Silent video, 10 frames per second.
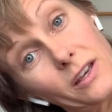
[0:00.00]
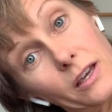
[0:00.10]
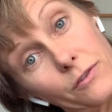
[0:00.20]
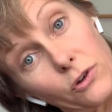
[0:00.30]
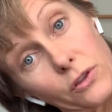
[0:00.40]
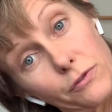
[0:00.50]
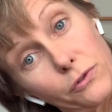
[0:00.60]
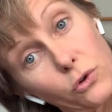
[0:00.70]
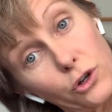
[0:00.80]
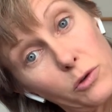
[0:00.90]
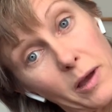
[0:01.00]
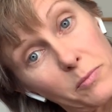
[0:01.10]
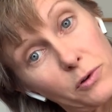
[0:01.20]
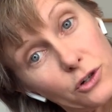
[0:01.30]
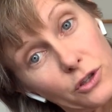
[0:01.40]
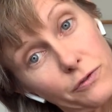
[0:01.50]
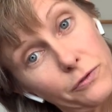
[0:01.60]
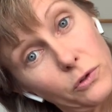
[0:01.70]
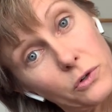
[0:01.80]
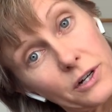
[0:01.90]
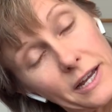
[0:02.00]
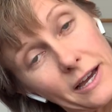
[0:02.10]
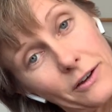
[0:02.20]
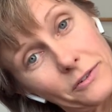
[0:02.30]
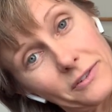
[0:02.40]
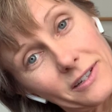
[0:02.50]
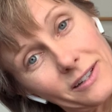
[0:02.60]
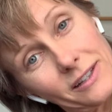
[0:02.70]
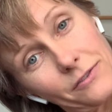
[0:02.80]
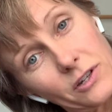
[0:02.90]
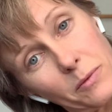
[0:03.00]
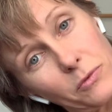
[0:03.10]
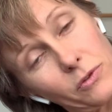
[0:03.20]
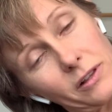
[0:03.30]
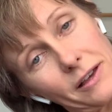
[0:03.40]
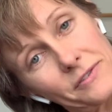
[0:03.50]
If you're on the floor, you might push the floor down to lift up to the left